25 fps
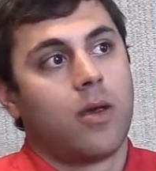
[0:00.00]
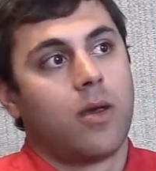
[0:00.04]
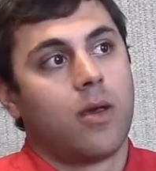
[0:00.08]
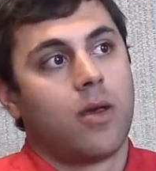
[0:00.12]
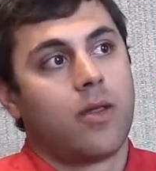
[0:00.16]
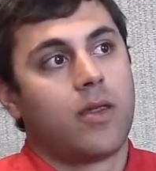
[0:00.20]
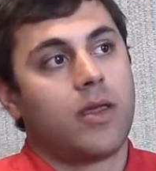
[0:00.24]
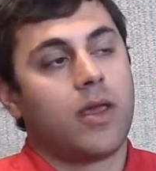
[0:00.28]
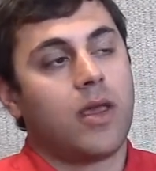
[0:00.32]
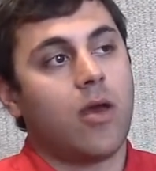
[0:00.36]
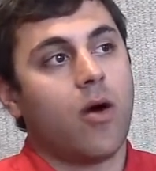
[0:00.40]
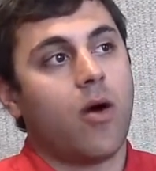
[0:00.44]

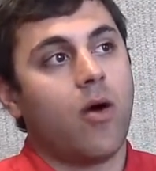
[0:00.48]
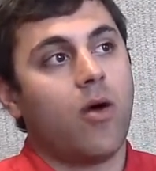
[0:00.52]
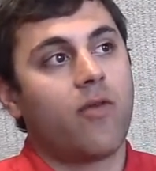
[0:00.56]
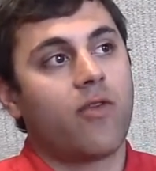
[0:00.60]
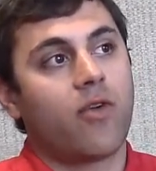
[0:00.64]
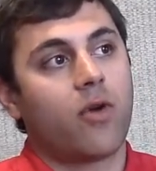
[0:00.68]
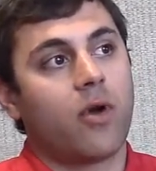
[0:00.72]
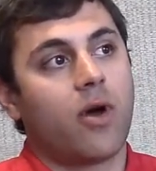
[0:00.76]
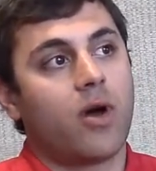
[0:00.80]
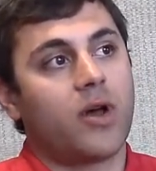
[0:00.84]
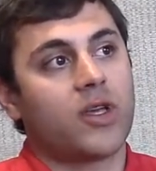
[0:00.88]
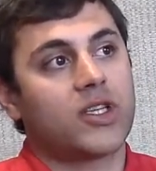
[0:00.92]
The
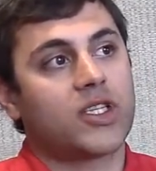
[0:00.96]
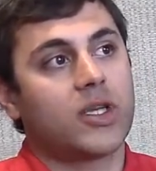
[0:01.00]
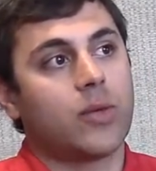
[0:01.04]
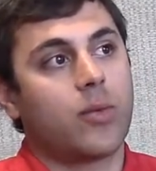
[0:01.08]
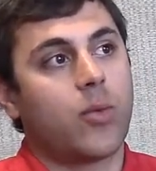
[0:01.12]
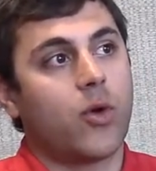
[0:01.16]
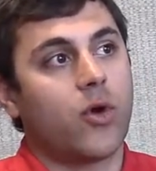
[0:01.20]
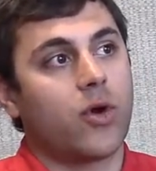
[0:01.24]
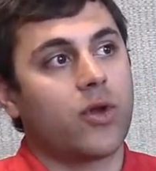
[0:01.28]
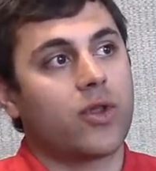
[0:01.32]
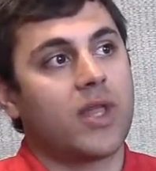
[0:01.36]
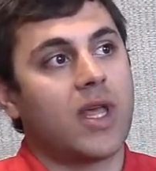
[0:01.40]
overall
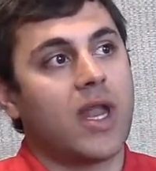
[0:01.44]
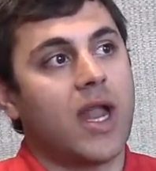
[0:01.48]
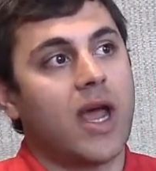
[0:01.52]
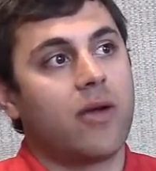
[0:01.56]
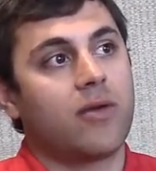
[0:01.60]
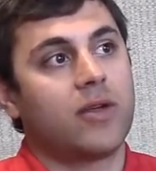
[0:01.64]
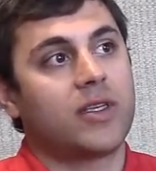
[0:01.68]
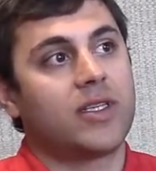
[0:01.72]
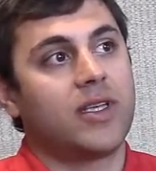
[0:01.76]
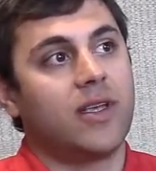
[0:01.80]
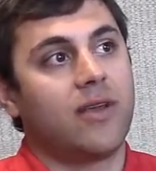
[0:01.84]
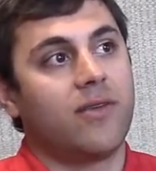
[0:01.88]
support that I
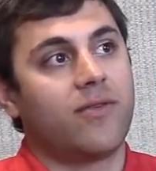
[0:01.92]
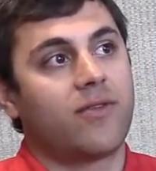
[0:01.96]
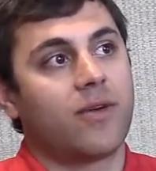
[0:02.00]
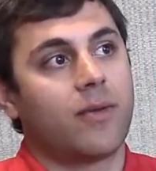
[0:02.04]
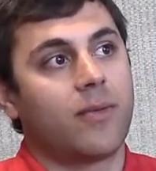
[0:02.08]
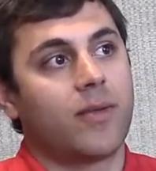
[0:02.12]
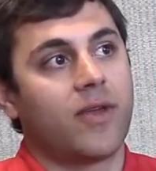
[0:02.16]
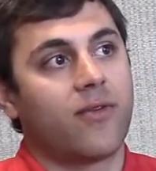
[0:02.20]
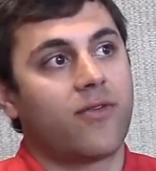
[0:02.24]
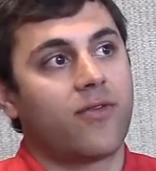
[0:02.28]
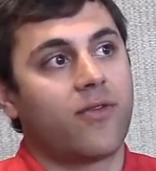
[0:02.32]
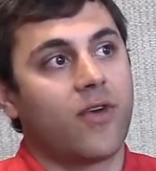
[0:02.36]
receive
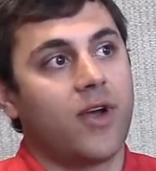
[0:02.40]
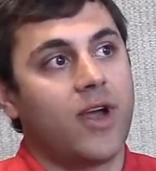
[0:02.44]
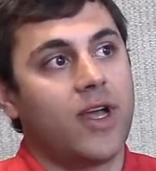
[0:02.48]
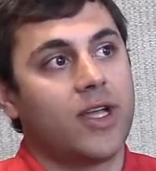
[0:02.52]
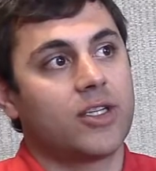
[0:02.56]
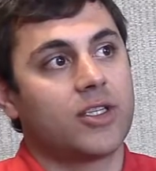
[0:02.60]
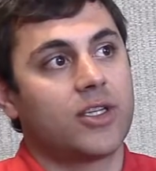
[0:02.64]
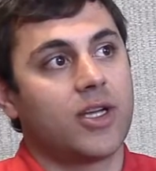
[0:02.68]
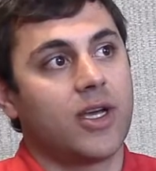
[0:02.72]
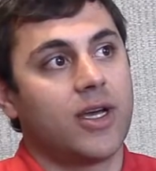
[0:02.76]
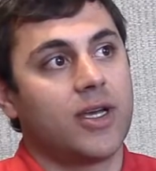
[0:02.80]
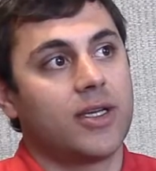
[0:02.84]
from the
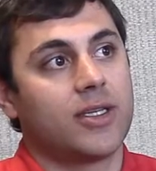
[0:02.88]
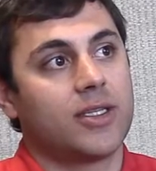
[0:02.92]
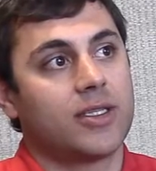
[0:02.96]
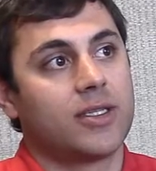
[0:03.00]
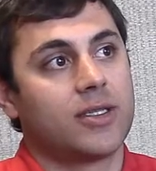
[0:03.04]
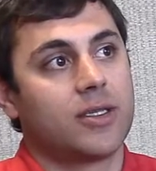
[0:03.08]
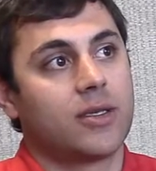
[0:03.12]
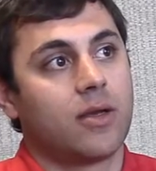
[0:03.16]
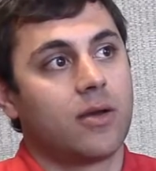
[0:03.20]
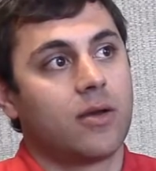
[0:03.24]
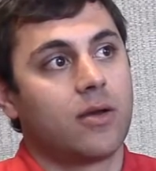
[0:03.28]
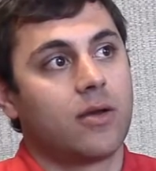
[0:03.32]

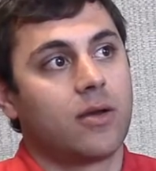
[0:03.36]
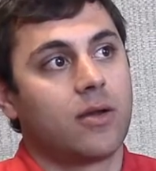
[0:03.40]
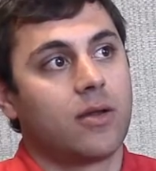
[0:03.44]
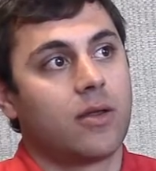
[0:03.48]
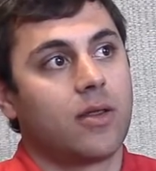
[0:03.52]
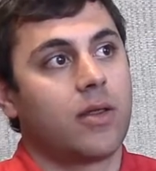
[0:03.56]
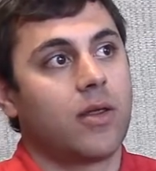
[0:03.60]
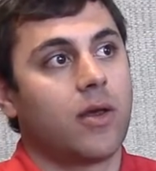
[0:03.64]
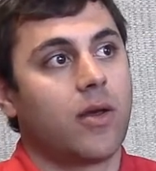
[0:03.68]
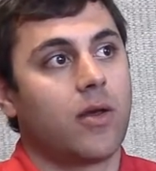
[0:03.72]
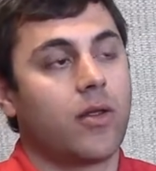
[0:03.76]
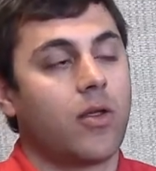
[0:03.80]
franchise,
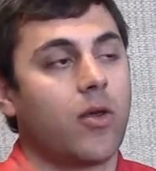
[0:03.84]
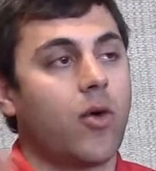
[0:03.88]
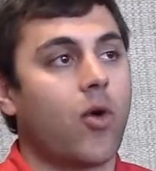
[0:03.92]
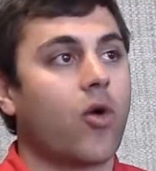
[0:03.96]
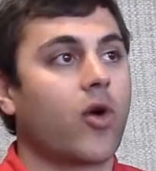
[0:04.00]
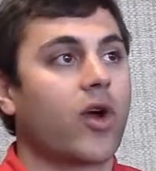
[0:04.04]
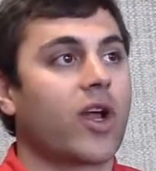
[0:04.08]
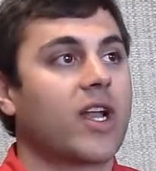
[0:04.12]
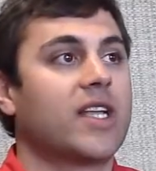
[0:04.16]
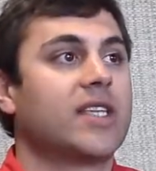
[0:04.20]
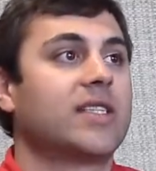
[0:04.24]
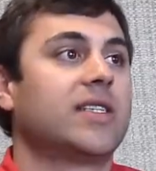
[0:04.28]
the
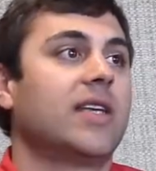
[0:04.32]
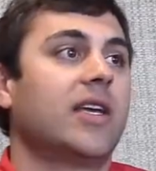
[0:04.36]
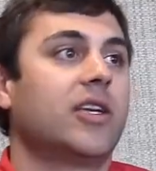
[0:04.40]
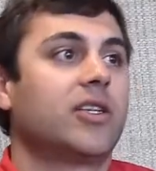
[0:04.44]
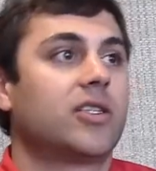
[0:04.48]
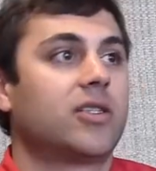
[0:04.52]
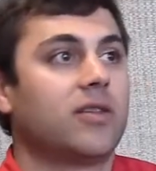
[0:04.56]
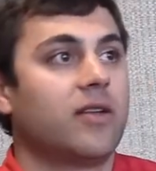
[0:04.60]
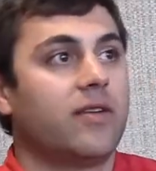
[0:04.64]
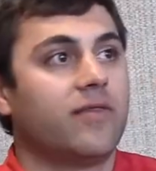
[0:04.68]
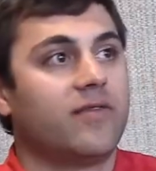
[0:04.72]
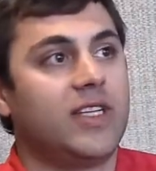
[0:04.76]

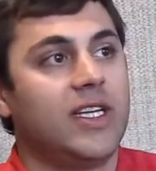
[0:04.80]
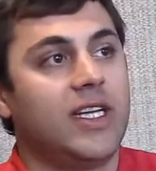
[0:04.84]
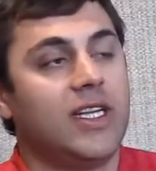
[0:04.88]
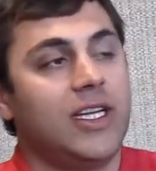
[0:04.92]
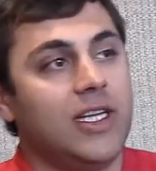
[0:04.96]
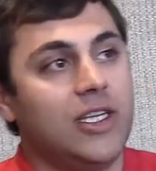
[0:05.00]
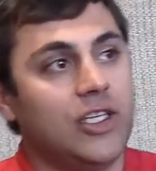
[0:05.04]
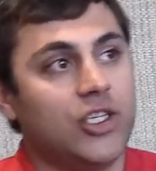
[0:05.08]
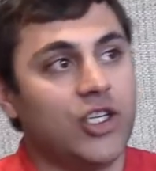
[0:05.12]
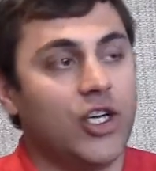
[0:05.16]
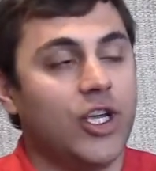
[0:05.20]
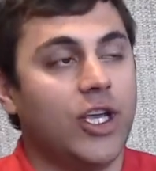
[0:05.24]
organization of
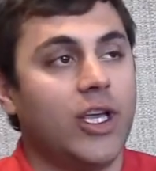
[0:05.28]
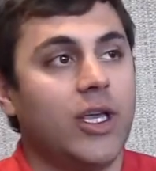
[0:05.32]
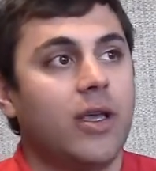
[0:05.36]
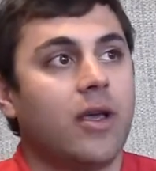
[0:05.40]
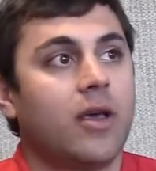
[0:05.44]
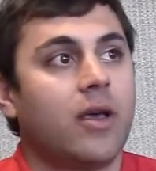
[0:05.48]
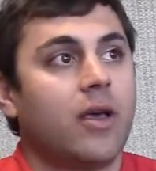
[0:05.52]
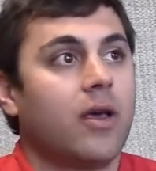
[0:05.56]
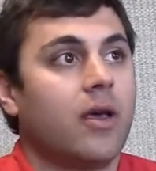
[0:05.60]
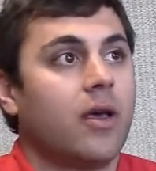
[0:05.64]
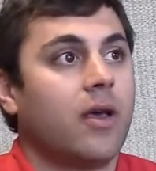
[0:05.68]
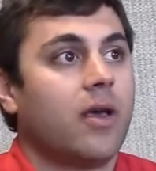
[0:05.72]
DDG,
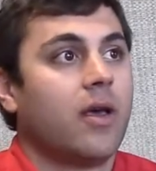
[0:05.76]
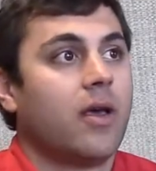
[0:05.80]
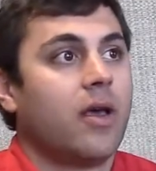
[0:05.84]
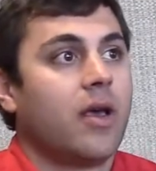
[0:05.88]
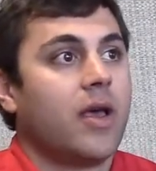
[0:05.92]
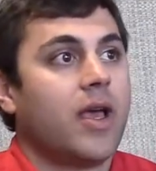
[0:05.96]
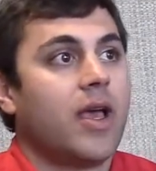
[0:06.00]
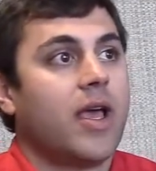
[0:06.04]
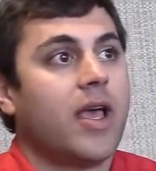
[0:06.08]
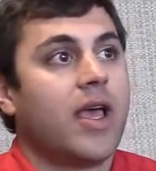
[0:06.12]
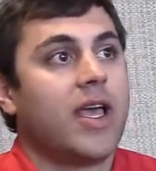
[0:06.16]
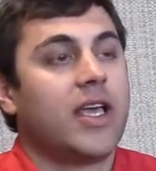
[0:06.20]

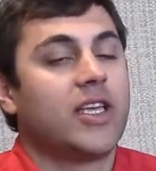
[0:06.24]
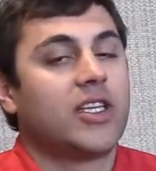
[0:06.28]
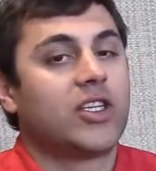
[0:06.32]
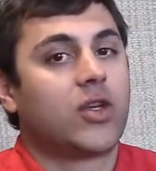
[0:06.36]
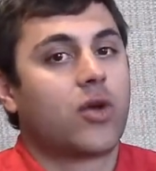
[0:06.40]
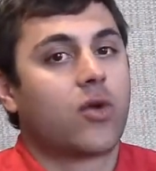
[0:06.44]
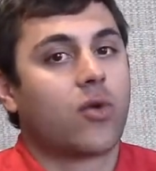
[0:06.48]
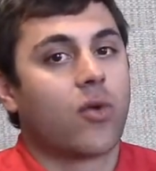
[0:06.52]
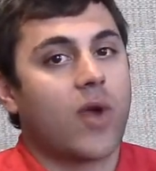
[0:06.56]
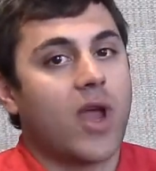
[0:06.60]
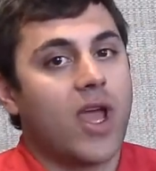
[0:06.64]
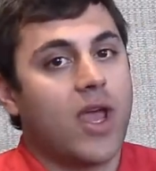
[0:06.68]
is
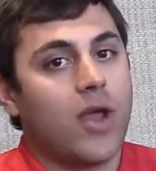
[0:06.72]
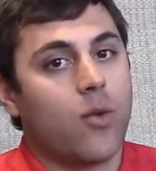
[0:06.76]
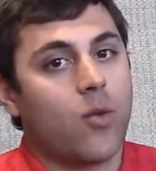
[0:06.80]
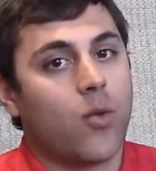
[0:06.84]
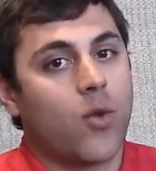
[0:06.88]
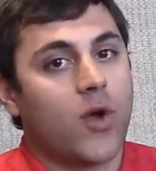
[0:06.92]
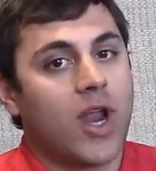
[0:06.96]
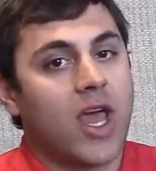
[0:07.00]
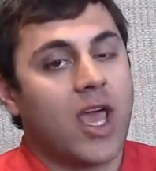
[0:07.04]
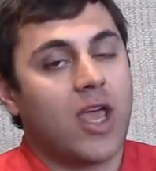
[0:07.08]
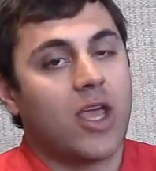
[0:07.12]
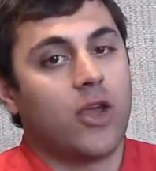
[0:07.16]
great
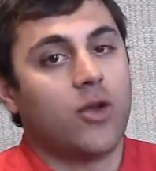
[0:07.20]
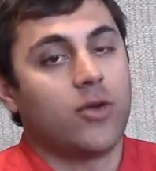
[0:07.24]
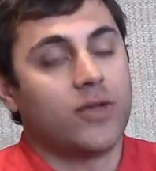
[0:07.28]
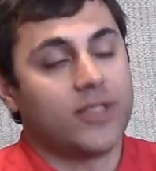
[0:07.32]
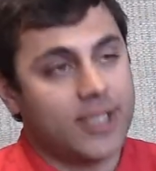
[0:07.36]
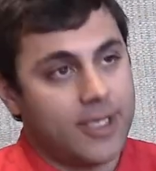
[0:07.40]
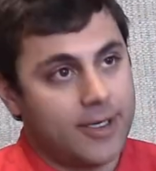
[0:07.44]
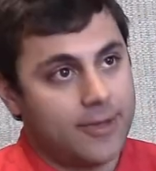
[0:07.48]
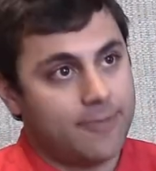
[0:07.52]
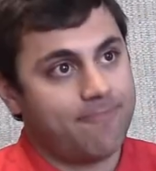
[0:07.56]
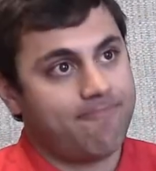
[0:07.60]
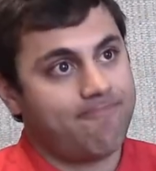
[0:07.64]
when I
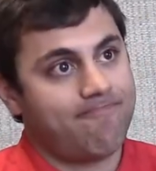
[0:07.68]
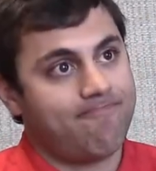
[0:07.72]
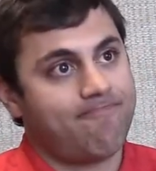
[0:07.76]
use it.